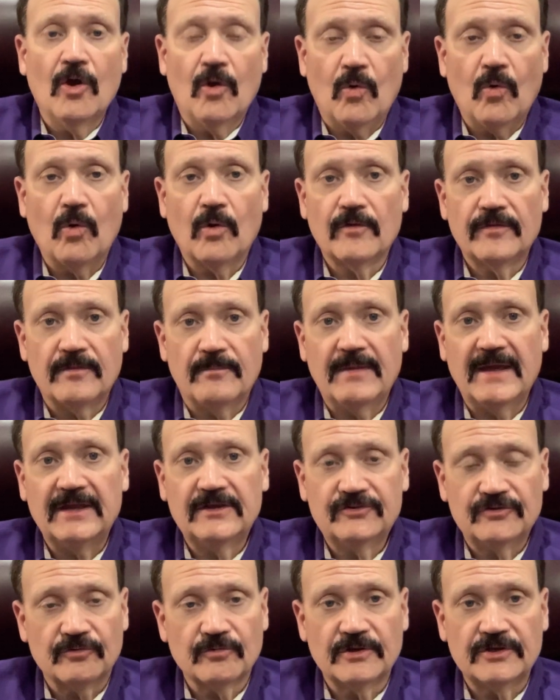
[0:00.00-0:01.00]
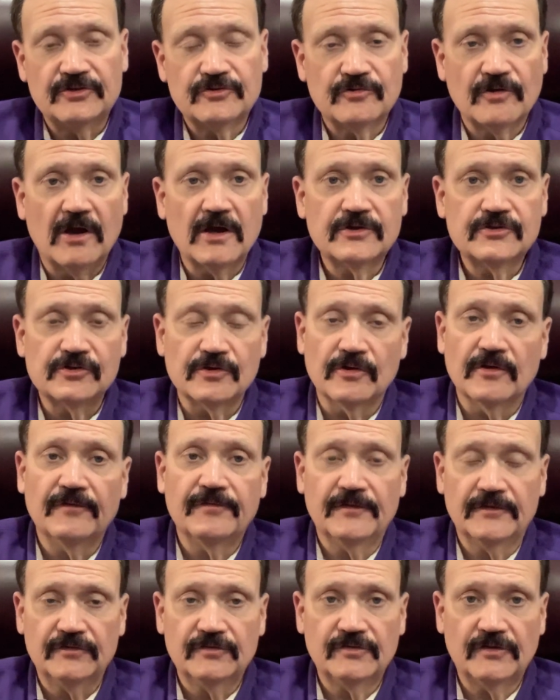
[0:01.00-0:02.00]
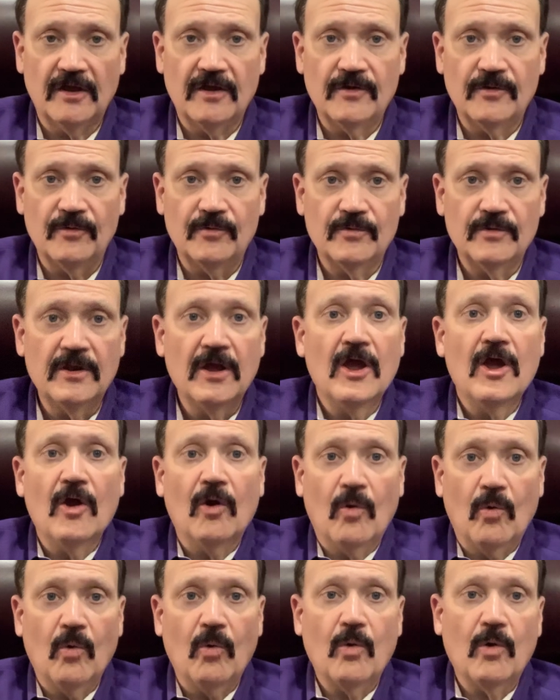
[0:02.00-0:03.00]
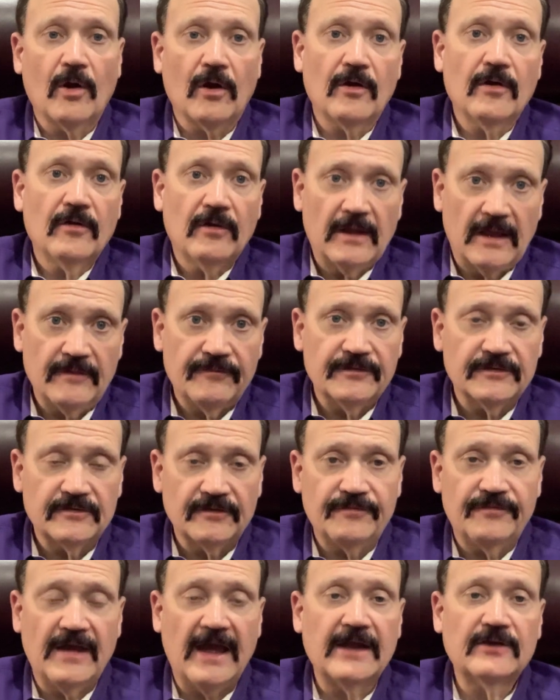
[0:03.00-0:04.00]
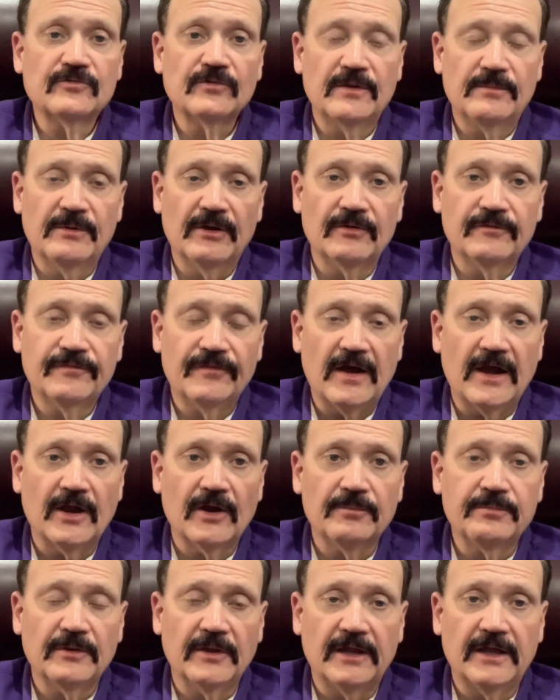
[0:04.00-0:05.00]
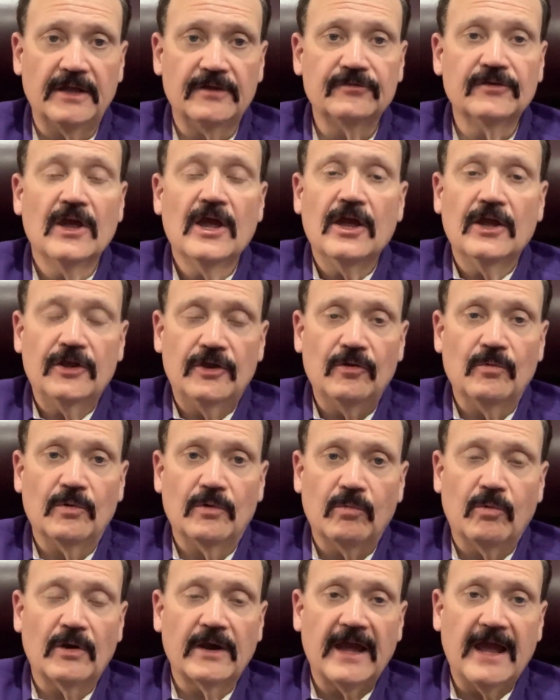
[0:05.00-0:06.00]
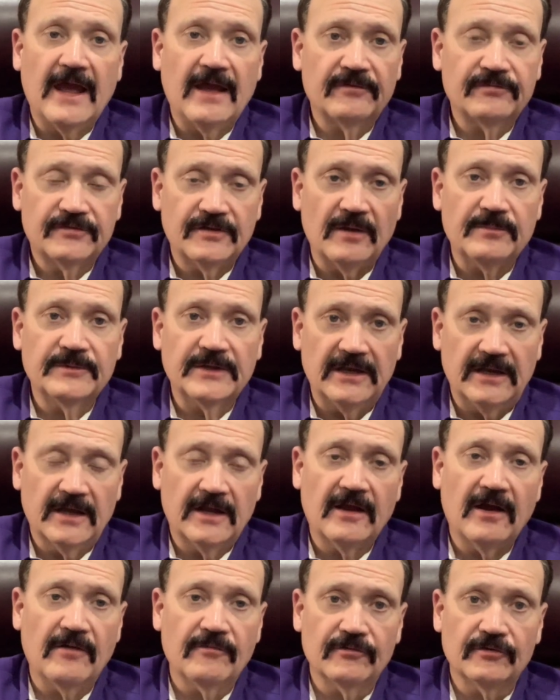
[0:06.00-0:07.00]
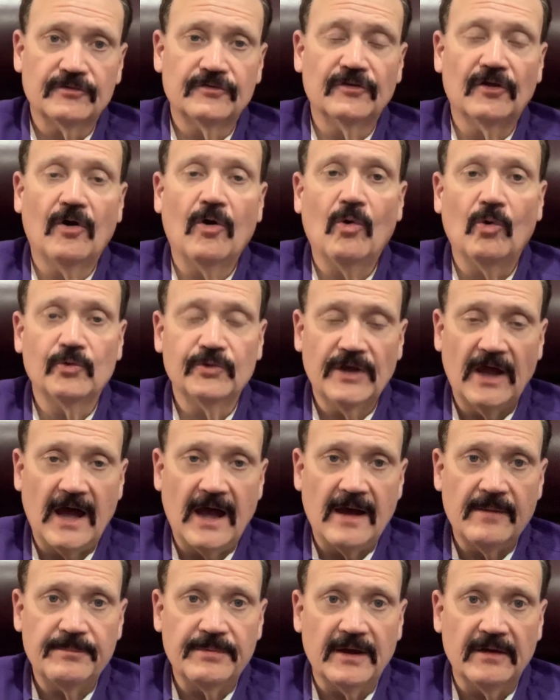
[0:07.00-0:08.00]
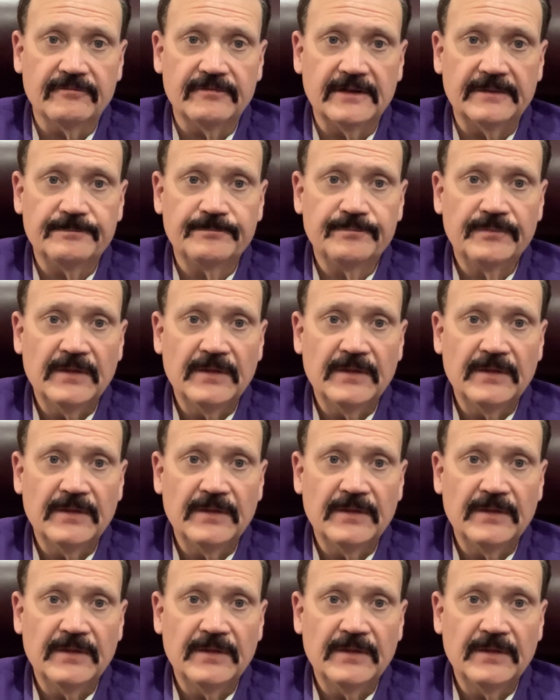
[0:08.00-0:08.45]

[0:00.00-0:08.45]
or the masonry structure if it's stone, or if it's a factory built fireplace, you would want to have something that covers the whole top of it.